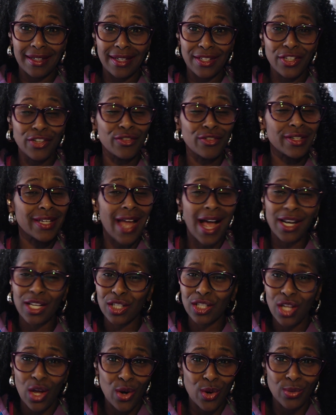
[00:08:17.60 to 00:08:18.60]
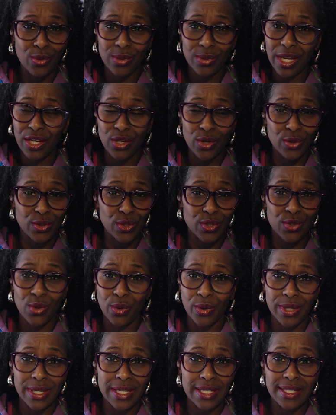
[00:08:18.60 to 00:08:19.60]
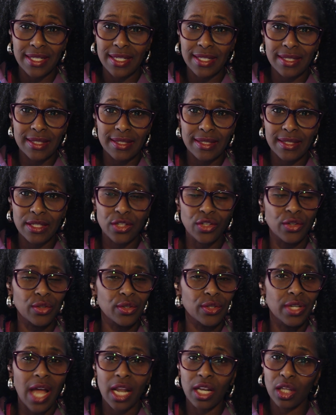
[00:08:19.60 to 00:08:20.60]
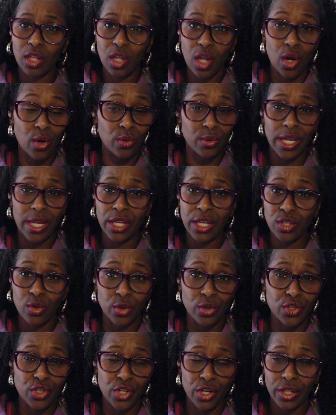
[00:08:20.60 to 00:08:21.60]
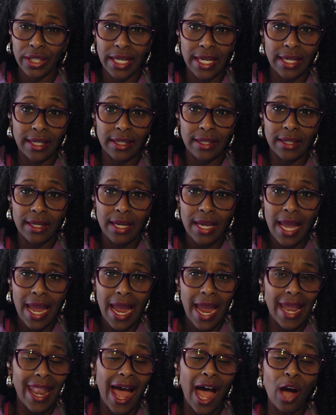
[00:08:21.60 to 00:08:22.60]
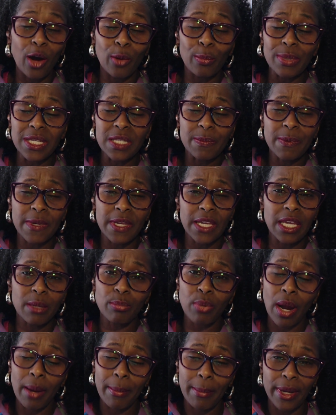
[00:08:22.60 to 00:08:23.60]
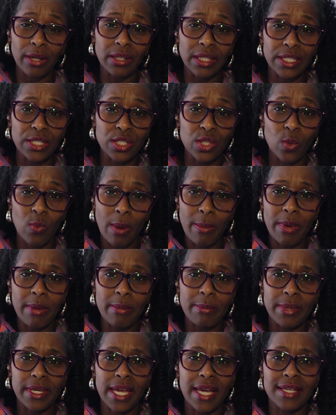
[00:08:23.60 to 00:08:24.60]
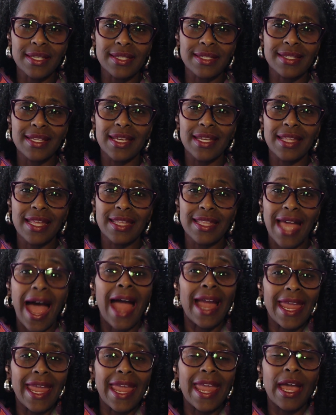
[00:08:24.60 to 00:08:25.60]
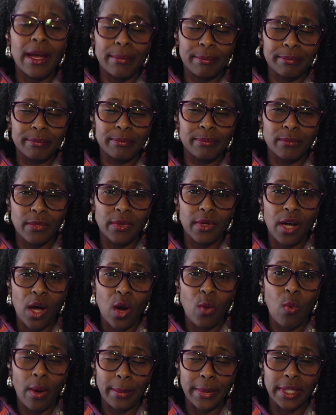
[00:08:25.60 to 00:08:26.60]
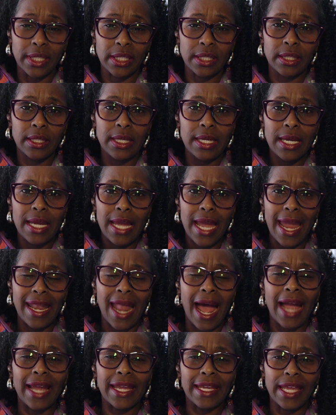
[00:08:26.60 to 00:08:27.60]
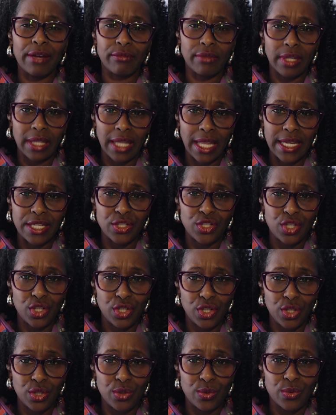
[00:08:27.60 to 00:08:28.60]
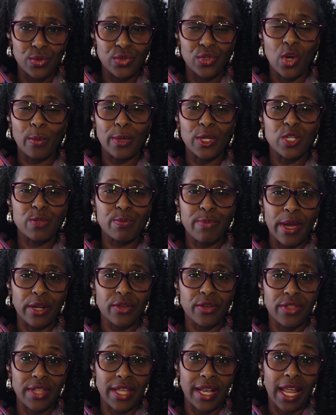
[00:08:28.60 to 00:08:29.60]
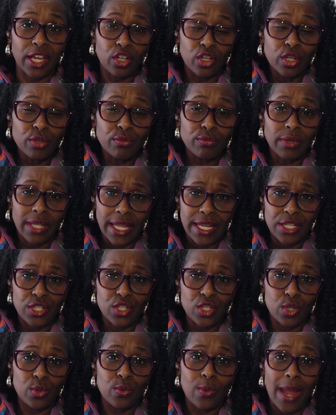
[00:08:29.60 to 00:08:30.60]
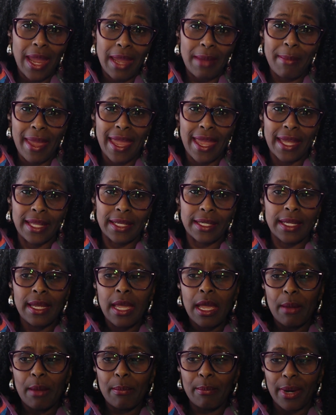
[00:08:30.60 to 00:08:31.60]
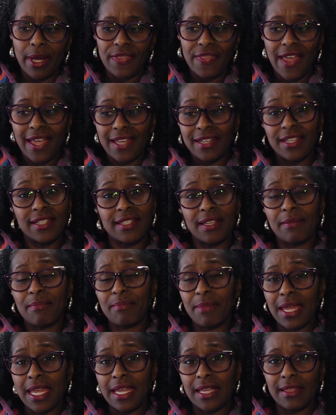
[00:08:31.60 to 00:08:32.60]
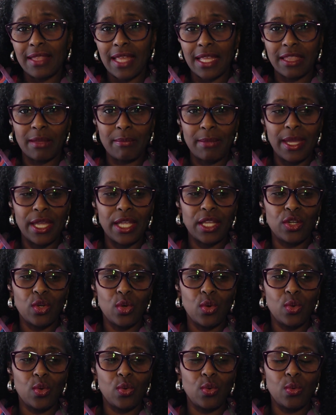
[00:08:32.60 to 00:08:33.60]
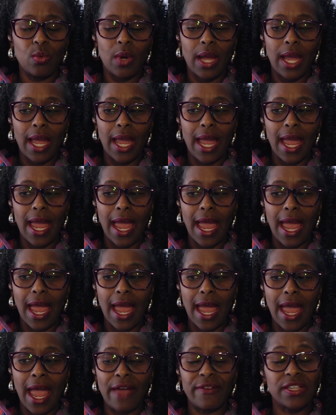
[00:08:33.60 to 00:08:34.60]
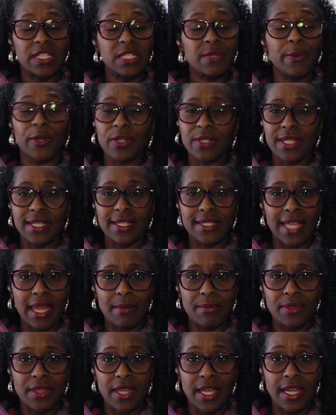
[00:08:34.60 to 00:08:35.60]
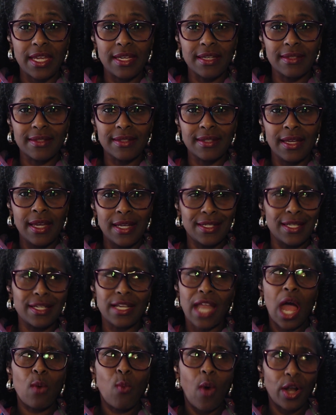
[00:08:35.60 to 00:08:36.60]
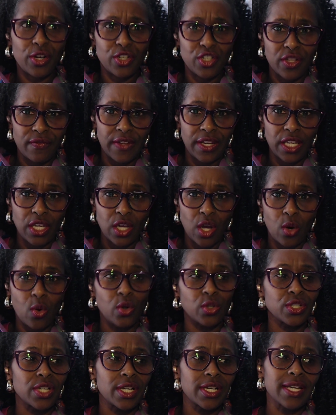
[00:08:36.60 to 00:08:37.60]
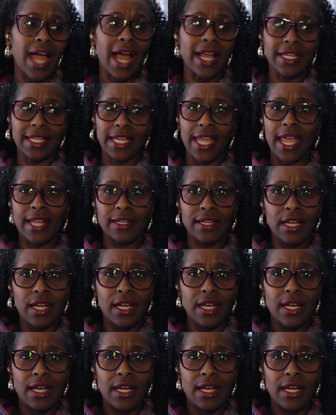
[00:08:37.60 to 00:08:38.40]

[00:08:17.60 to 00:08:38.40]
You're not alone in your story, sis. You're not alone in your journey. And I'll be speaking primarily to women because I am a woman and I can relate to you so much better than I could relate to a man. But that doesn't mean that the men who have experienced the same things to not watch the video or to not get